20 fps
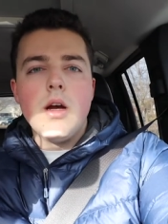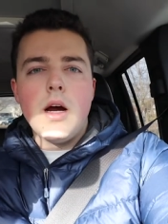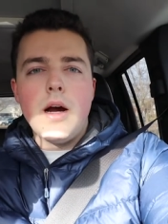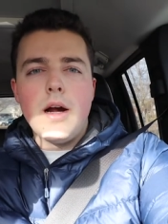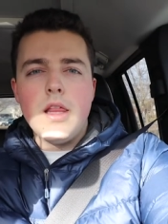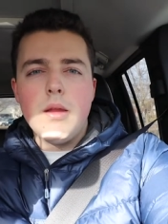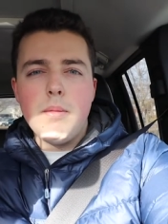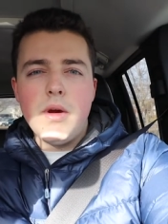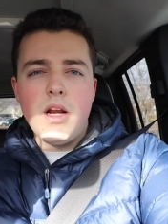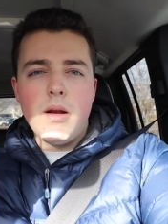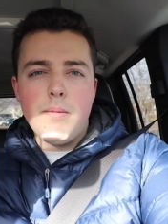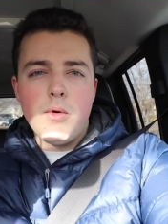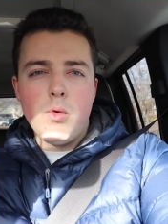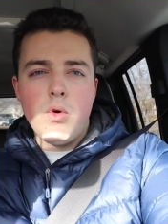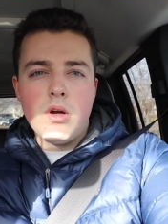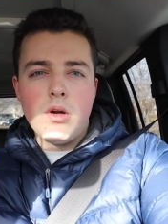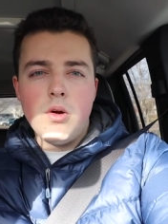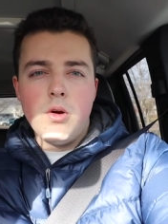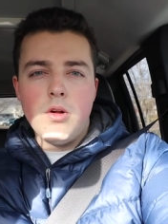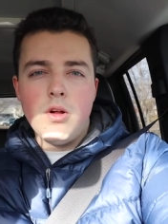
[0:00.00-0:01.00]
I think my number
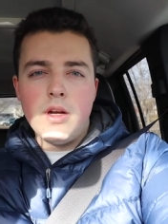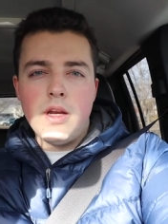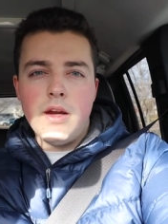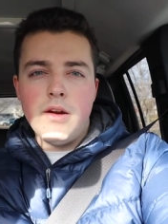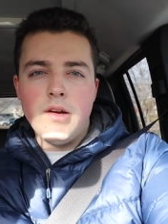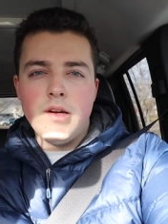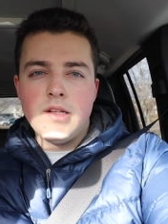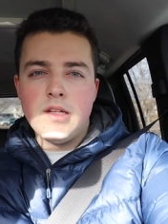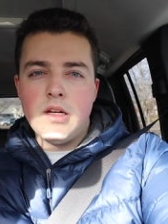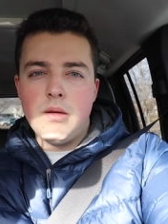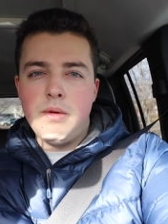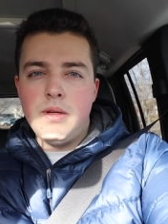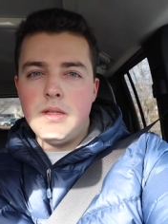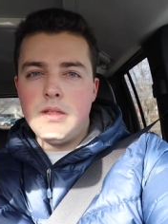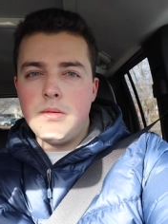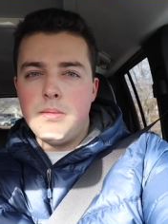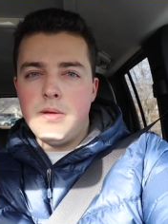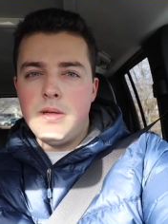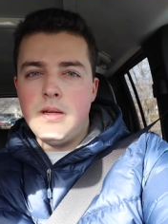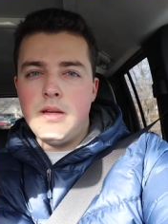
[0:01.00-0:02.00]
one goal on here is gonna be
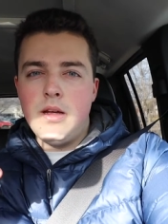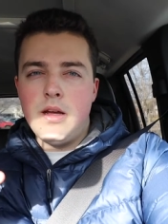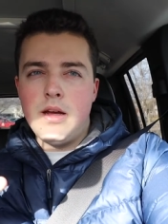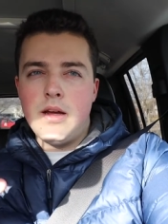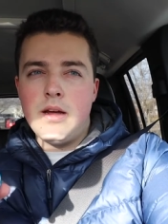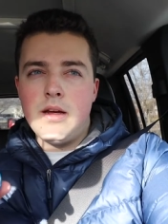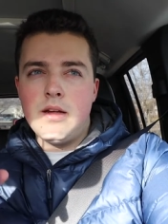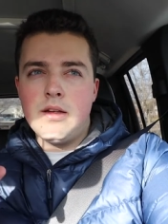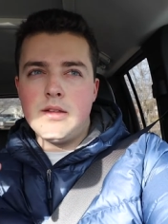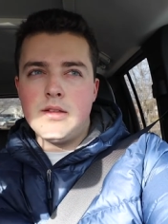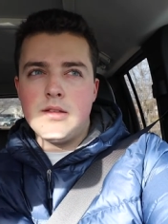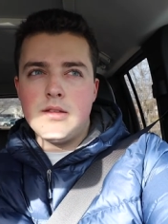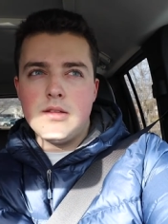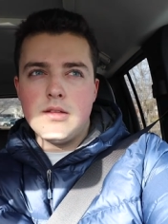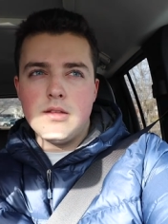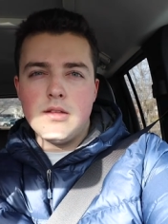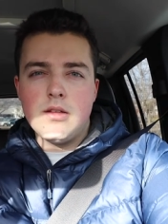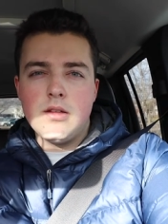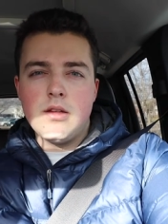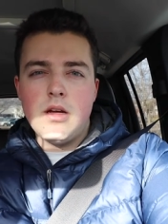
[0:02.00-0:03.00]
to be
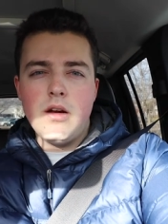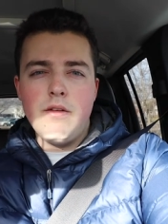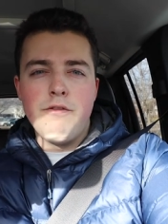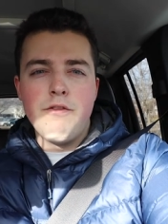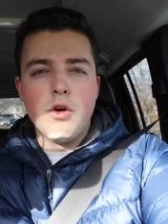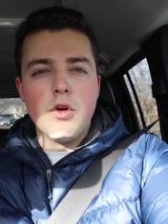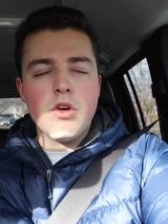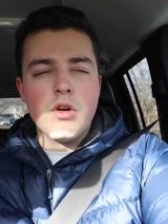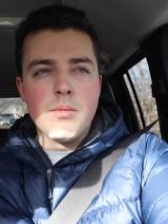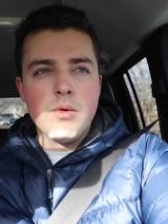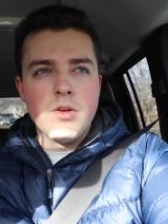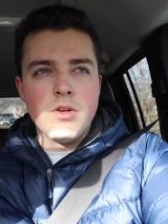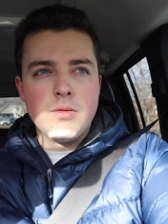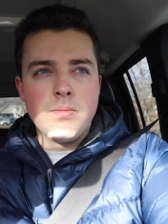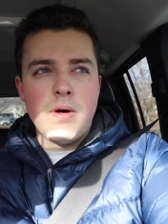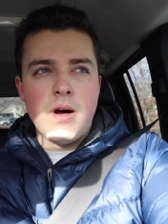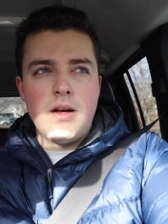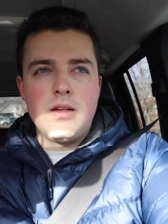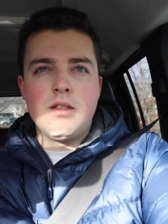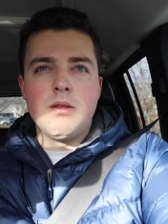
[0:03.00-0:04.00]
as kind of vulnerable as
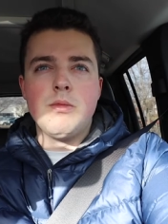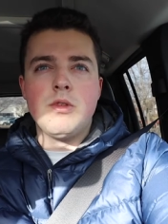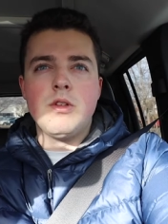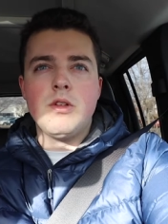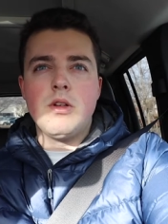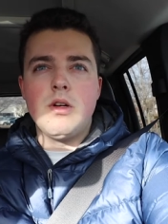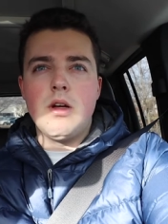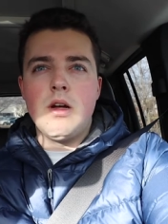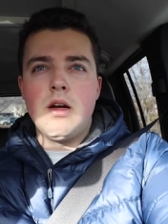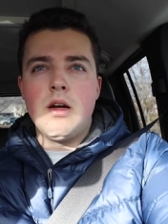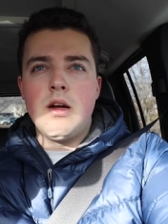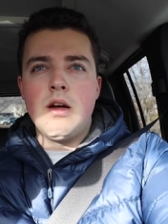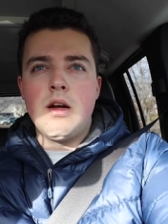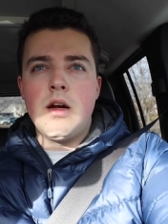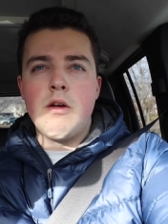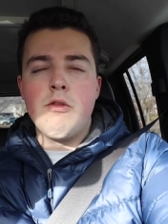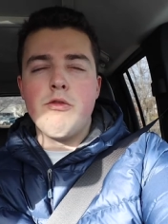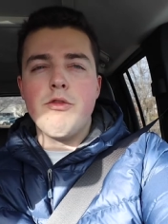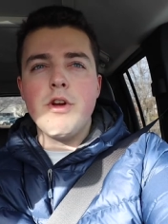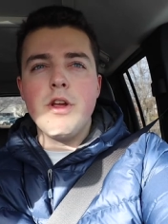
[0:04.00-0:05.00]
possible.
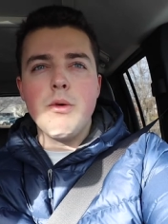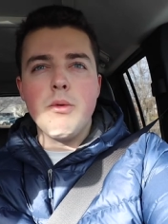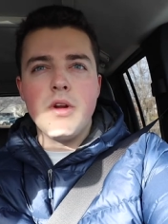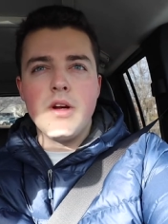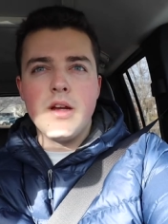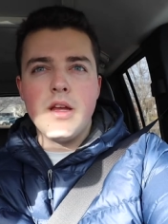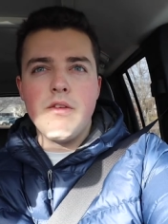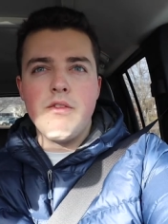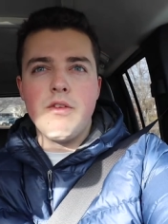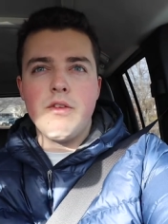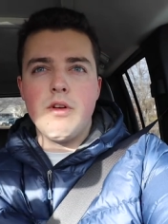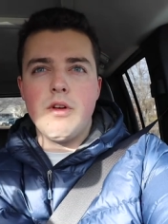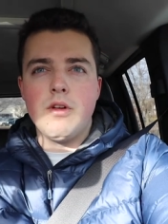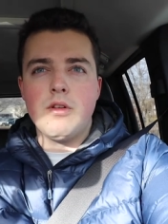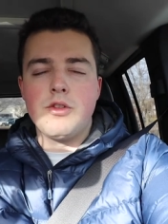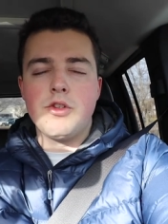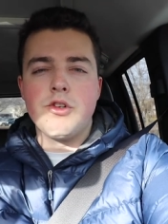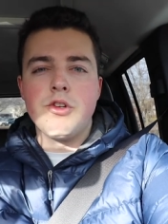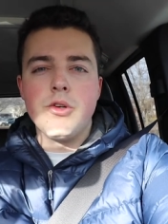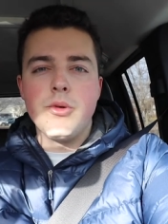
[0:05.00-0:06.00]
I really want to give
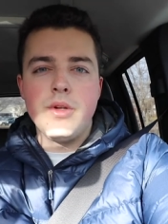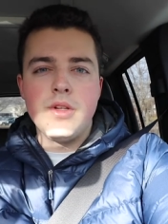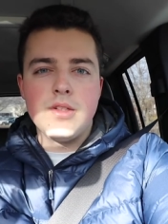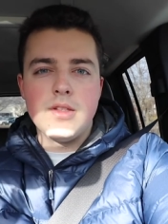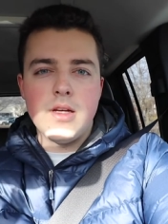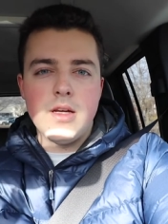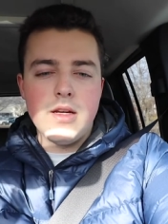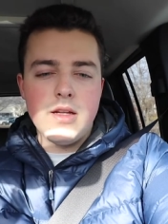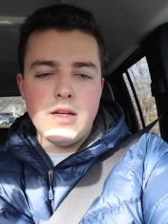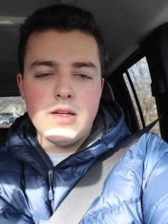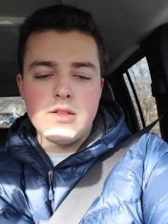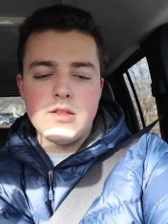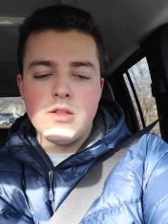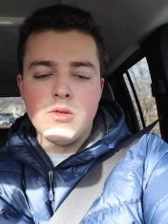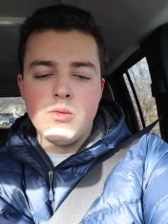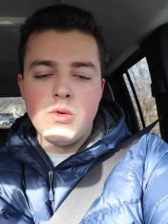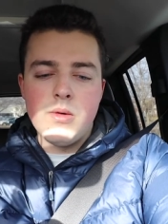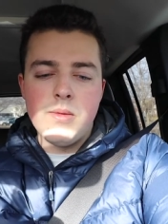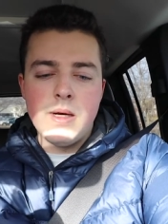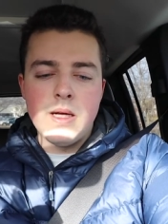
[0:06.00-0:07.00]
a true insight as
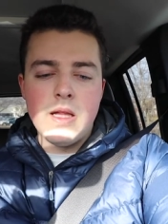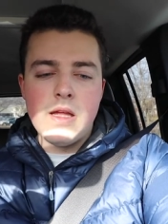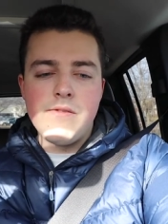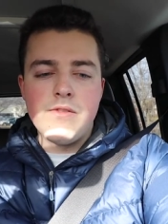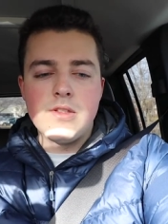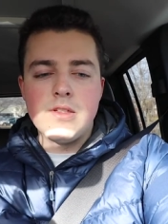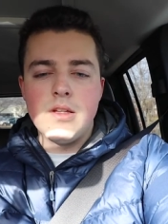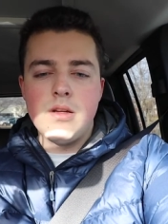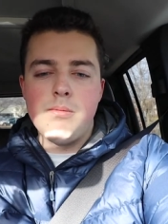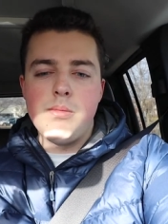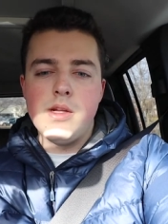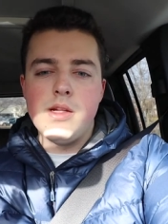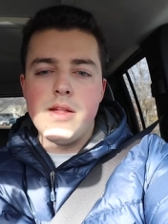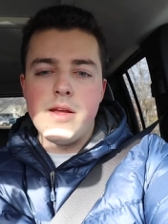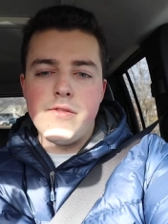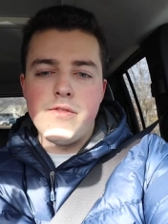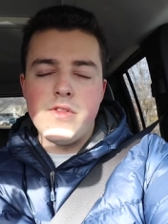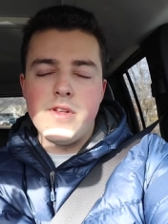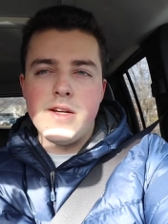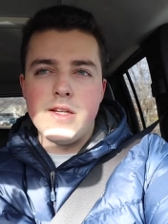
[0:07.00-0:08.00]
to what my life is going to be
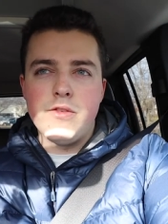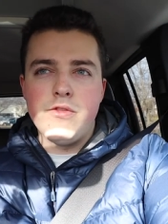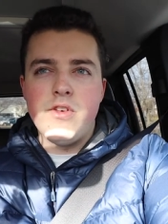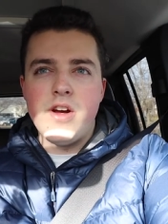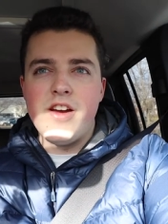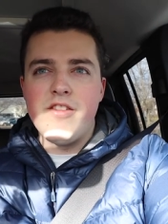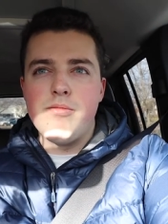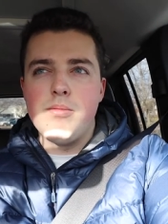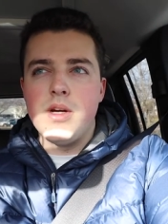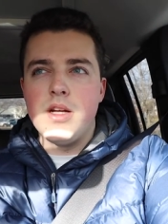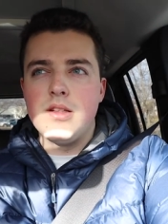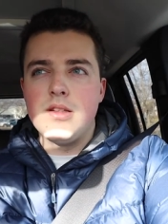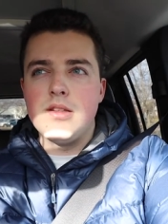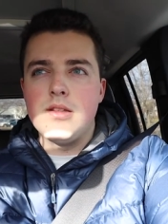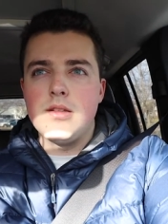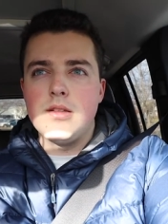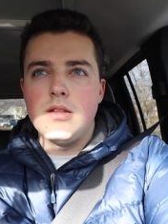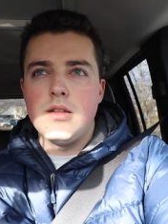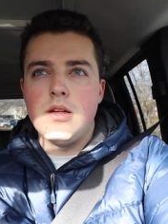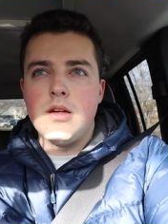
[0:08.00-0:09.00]
like for the next 5
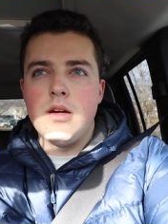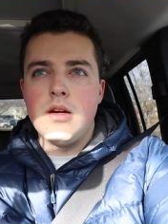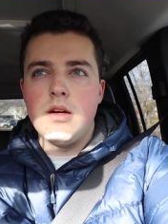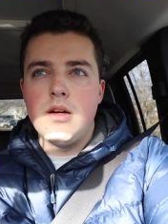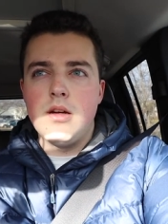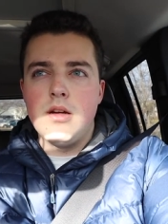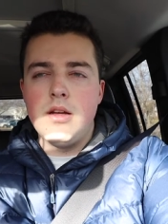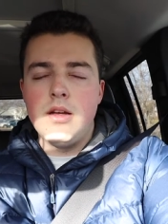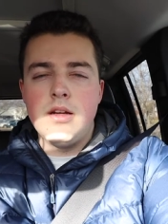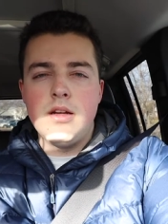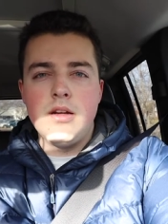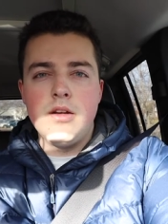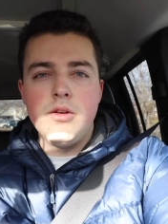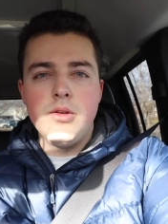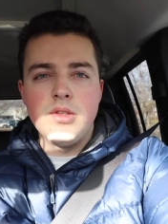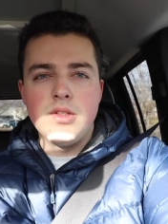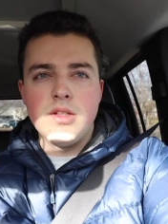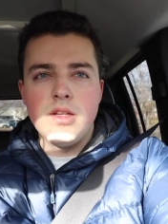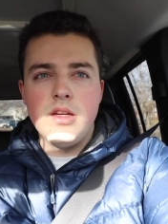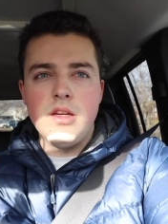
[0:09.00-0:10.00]
months in a
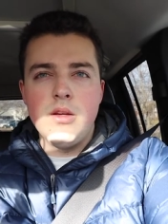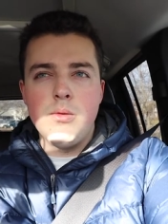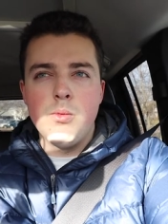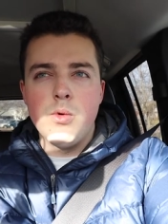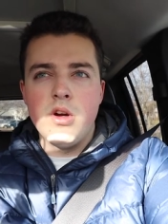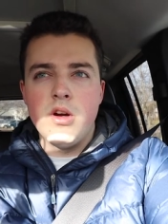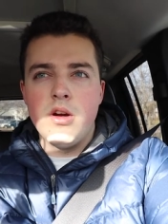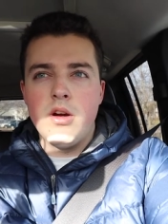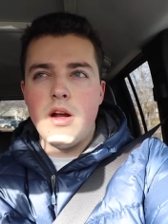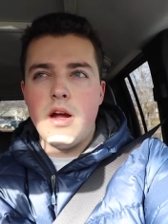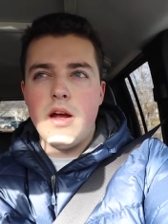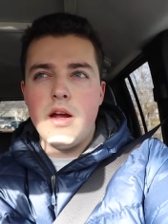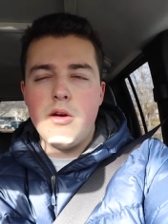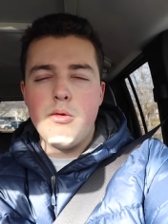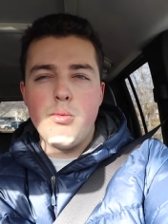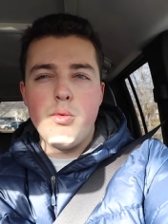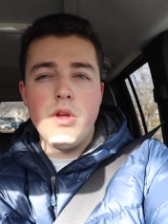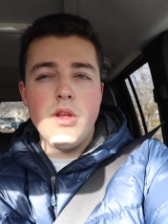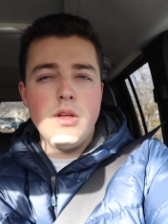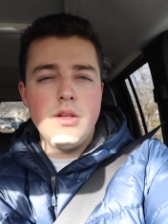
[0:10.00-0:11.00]
new city where I
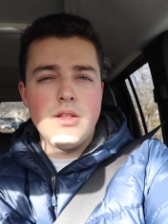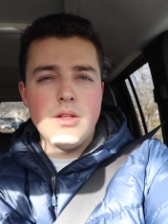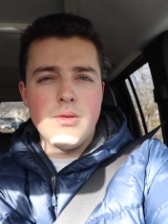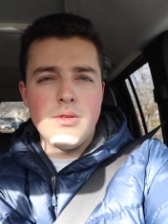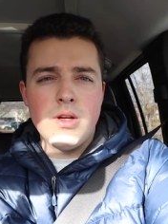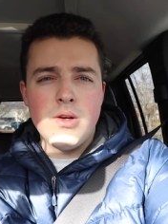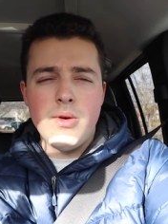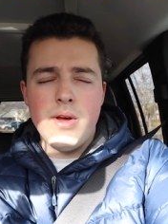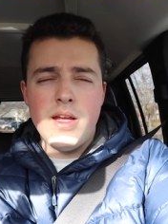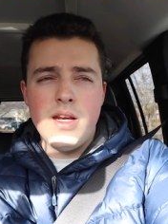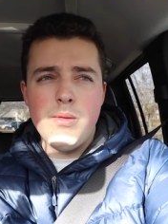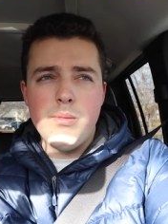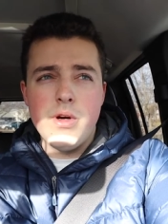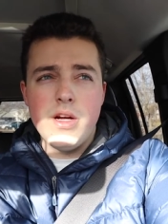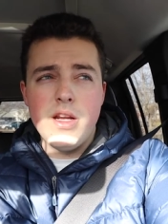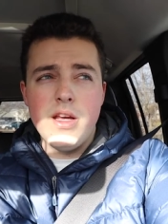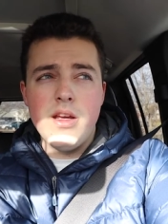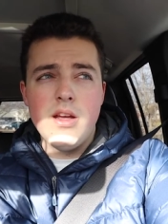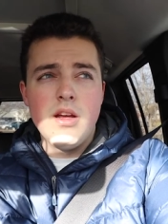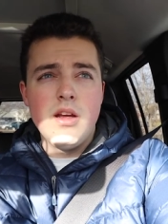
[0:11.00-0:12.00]
really don't know
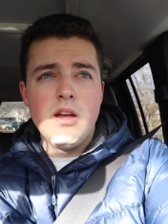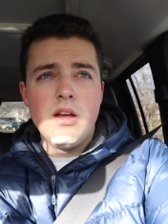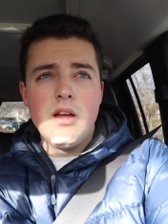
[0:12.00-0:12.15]
anybody.